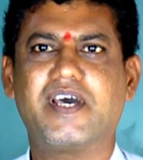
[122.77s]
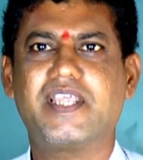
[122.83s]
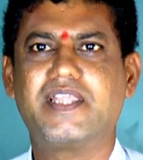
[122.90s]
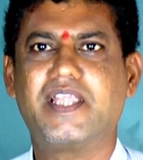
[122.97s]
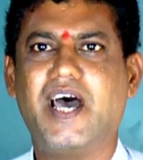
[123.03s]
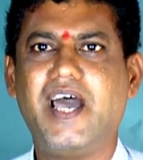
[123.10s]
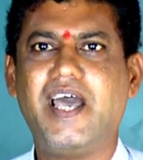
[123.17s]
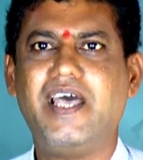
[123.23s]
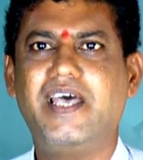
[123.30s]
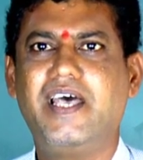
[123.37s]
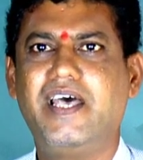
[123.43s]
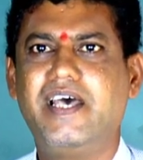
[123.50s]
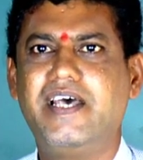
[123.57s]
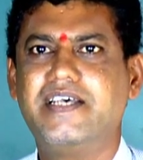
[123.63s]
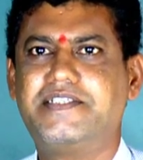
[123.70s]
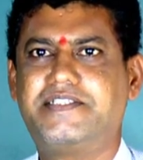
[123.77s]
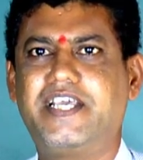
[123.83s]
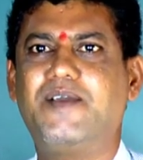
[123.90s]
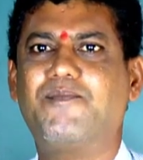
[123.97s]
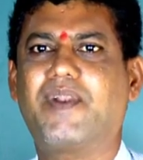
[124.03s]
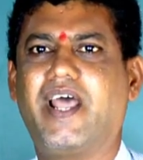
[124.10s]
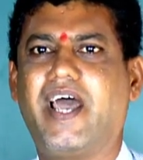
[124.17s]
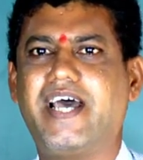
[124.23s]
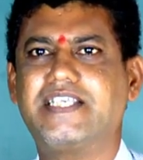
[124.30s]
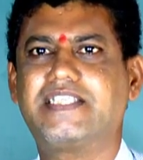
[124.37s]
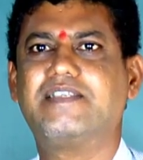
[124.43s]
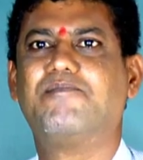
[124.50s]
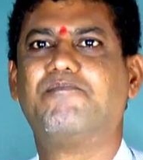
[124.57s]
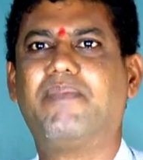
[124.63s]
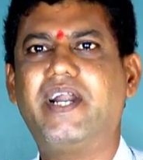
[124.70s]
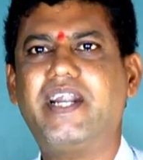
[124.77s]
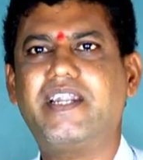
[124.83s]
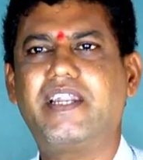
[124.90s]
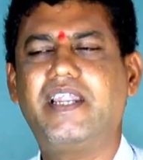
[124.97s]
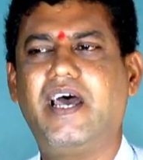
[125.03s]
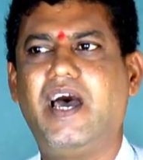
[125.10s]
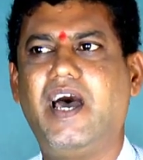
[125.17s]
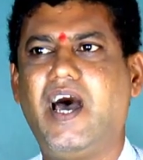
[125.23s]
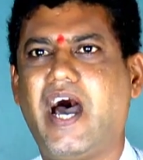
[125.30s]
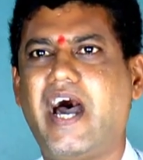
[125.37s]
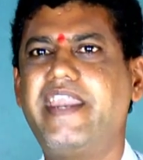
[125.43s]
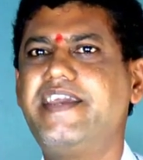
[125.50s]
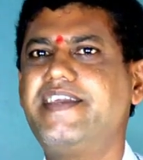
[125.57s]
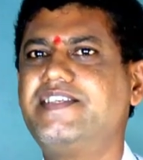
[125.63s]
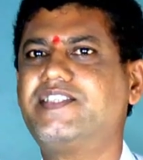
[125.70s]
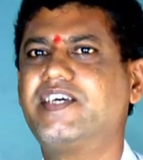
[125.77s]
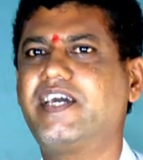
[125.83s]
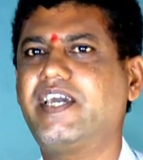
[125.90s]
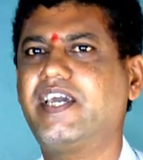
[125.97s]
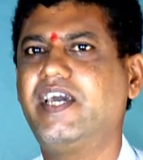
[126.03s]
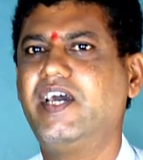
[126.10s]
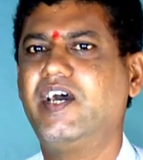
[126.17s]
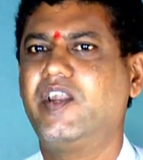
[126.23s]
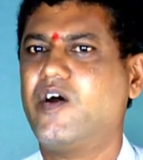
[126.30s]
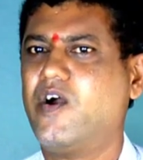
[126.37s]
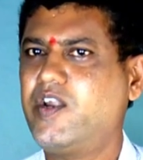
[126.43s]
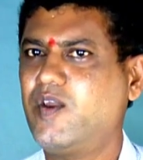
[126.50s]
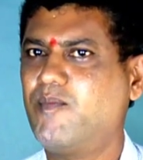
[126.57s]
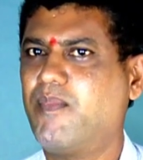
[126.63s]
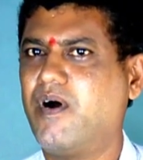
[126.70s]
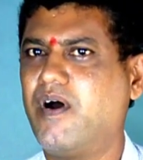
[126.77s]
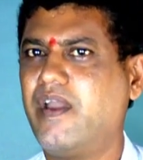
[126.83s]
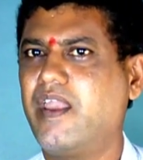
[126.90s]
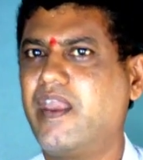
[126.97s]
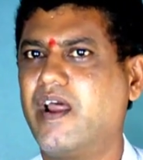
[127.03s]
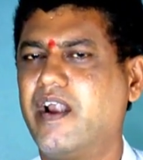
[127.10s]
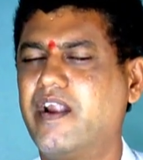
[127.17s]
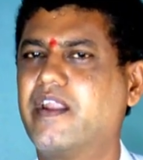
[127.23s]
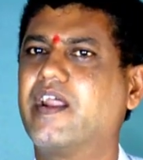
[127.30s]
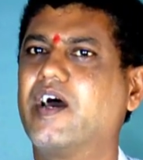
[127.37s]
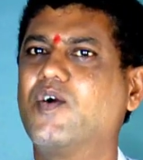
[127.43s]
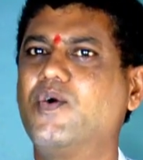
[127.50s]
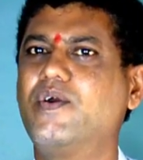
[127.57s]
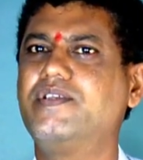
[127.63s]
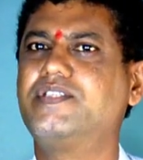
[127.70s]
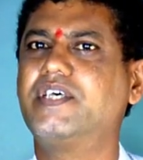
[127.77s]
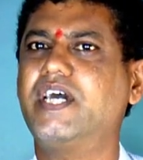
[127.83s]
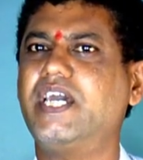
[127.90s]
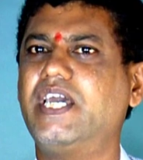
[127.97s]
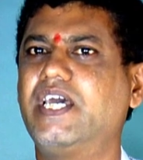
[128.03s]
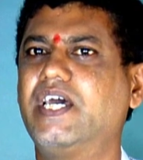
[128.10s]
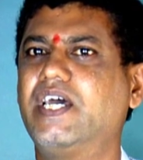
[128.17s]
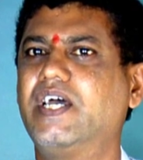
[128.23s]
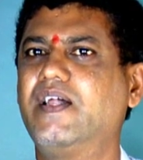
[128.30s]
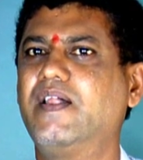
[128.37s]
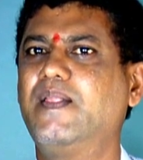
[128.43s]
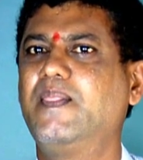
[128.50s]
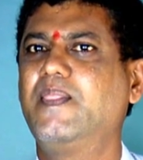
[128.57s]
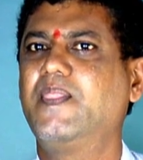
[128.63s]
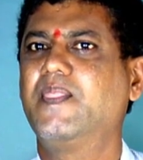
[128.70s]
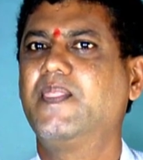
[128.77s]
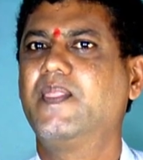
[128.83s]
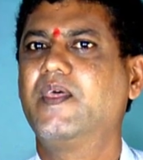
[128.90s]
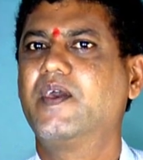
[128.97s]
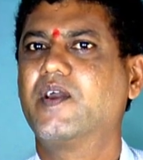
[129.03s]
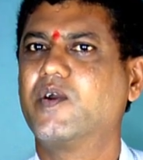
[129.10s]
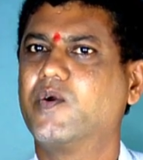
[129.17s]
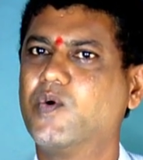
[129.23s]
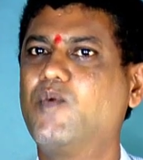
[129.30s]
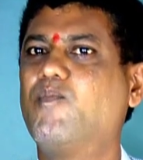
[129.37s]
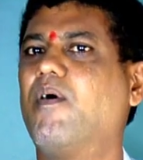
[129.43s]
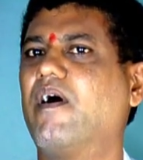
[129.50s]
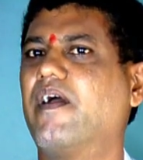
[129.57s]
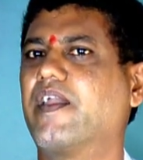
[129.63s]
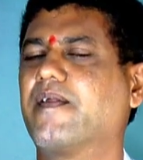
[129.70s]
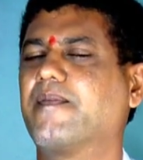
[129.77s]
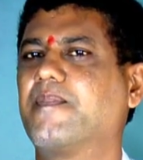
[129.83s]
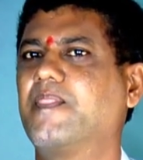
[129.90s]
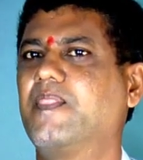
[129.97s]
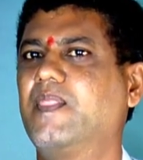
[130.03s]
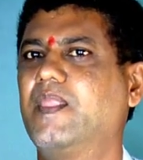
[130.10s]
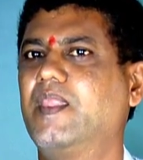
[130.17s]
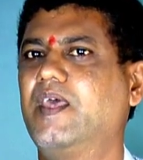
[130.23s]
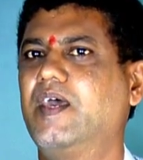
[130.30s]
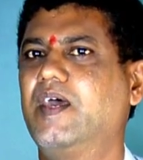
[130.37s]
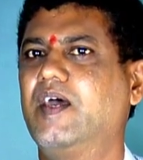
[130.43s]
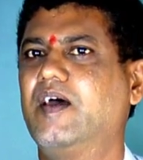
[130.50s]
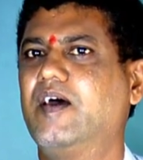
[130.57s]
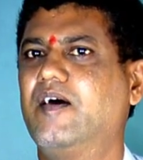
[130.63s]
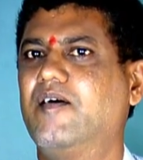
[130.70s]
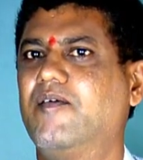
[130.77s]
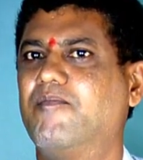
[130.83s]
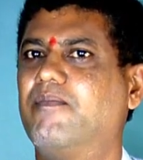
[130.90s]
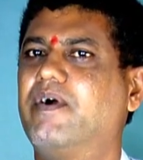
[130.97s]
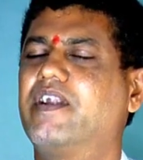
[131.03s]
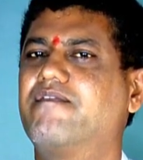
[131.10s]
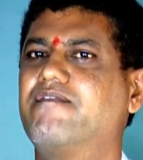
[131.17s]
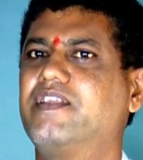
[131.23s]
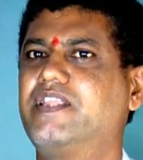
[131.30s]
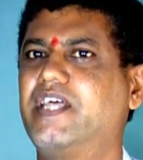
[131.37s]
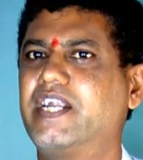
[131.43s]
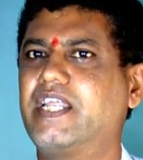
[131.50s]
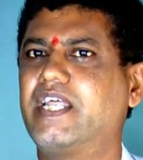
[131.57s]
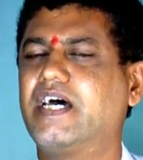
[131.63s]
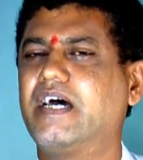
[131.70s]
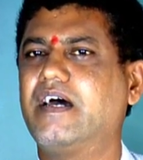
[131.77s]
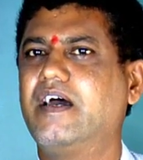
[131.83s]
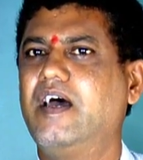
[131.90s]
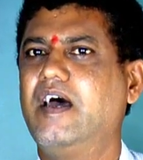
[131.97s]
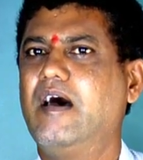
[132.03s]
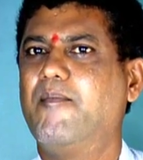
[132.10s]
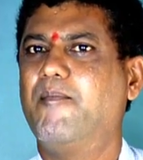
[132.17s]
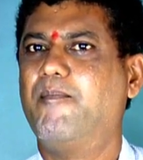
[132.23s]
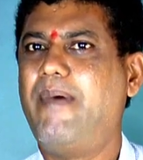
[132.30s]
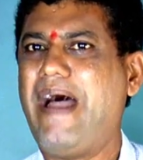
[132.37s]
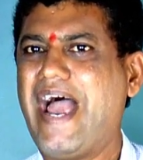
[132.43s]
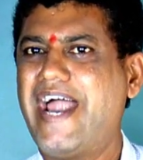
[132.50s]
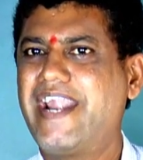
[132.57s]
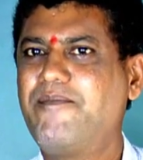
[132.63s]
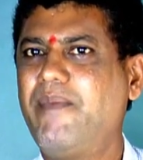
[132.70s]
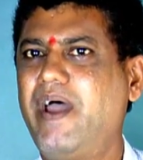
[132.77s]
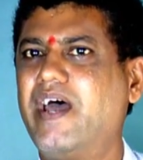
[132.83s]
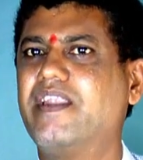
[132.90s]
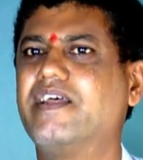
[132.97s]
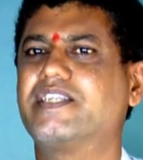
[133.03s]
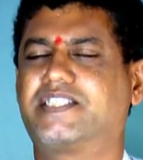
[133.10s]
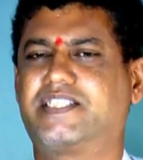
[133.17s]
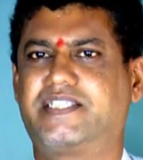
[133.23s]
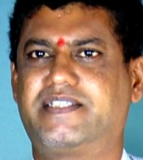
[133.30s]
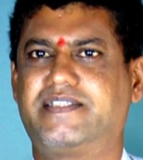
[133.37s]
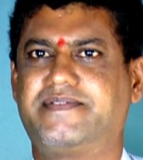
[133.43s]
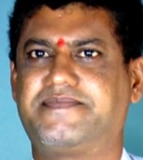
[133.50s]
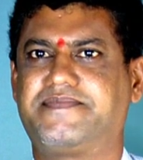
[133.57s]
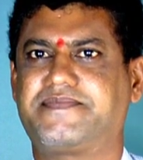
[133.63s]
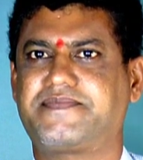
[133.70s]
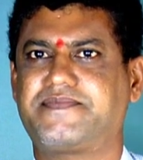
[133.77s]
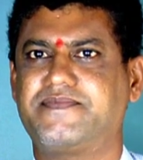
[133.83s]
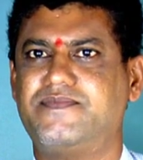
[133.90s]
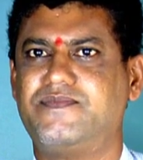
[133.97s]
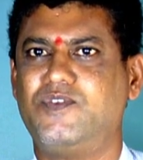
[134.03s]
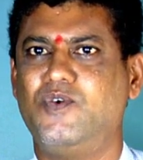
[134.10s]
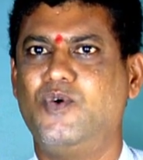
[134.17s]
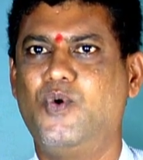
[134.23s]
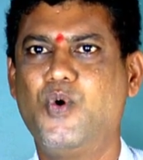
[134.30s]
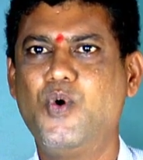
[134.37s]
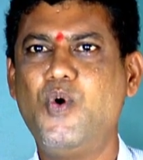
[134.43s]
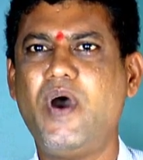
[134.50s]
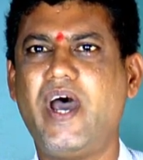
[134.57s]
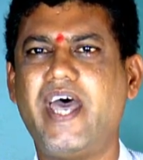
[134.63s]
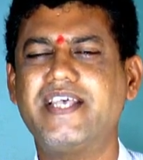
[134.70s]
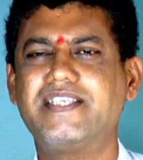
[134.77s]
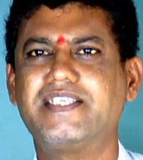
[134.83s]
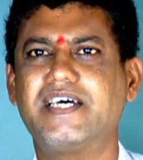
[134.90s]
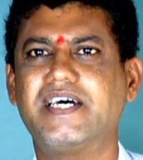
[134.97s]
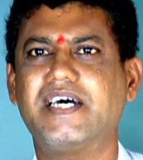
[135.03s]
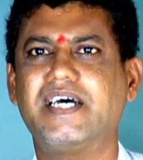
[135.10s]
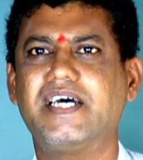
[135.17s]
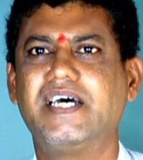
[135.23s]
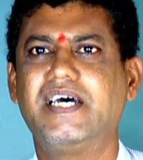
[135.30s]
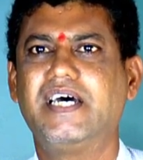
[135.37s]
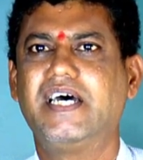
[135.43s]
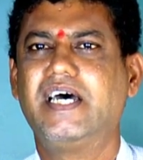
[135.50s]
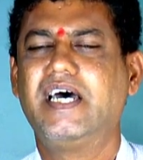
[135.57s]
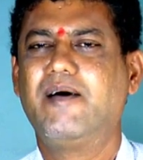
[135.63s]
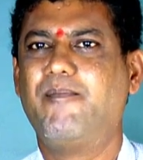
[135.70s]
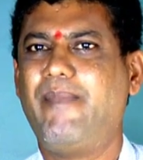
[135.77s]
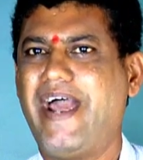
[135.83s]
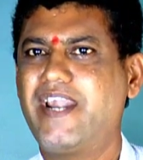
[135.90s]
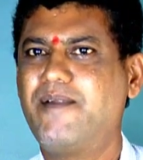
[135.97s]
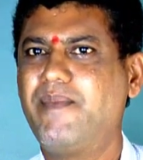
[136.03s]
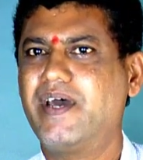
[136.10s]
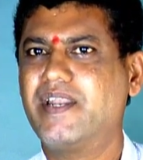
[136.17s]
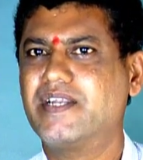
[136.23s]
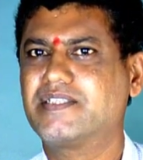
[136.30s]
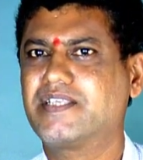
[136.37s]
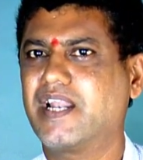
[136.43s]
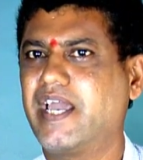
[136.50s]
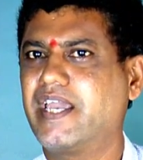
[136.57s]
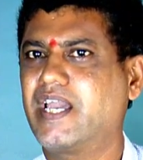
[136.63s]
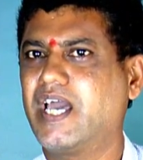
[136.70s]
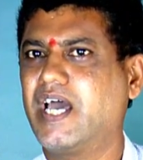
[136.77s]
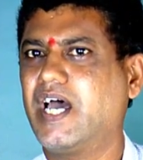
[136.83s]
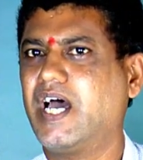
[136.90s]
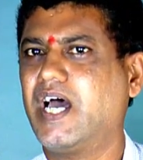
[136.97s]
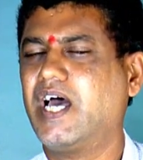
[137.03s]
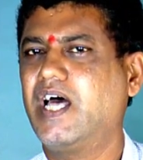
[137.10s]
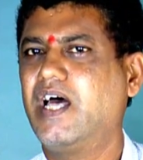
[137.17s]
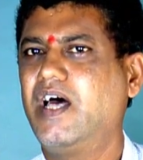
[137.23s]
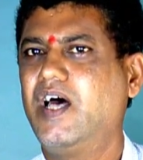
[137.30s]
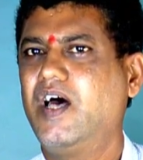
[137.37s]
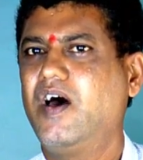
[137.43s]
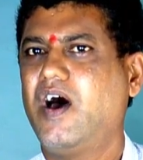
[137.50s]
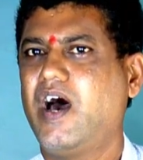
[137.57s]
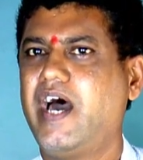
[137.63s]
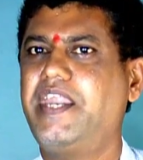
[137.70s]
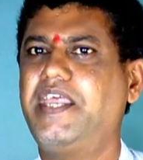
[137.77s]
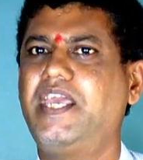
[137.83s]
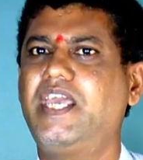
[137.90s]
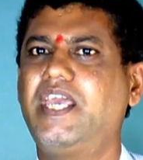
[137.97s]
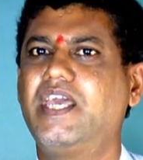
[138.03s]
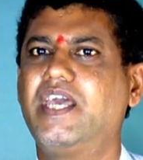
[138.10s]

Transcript: are in the same class, but Hari is a naughty boy and Raghu is a good boy. But with that uh, bad manners, who has uh, bad manners like uh, Hari?